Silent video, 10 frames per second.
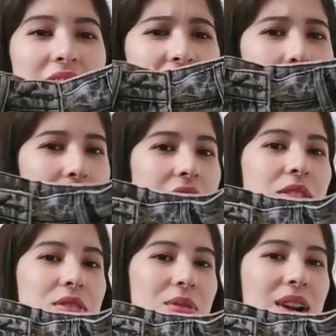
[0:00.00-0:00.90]
on camera it
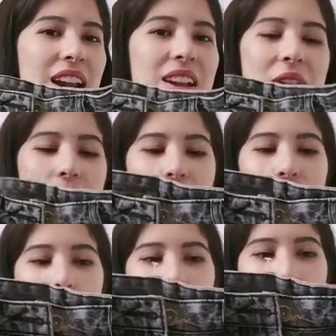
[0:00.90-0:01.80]
looks gray, but
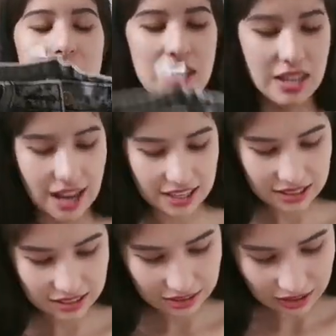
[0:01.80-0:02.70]
in person it
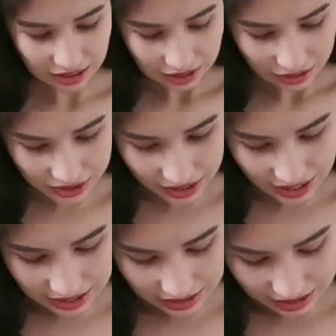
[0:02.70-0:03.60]
has, looks like it
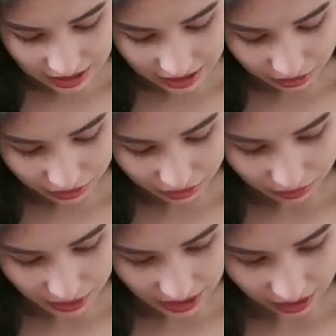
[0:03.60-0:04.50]
has a tint of
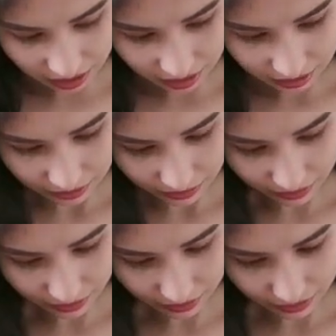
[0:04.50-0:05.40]
pink.
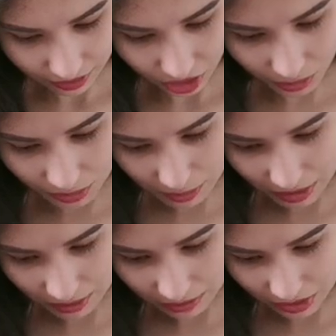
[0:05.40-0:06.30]
Or
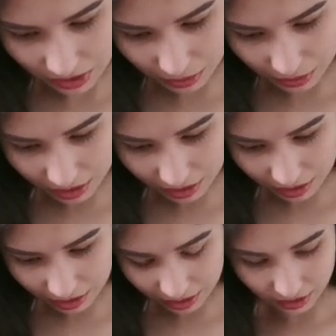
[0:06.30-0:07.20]
maybe I'm just
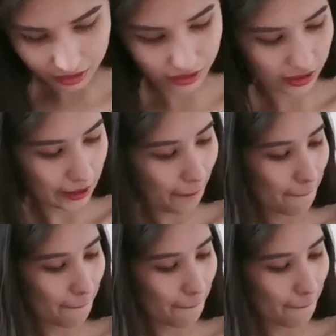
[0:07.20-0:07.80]
weird, I don't know.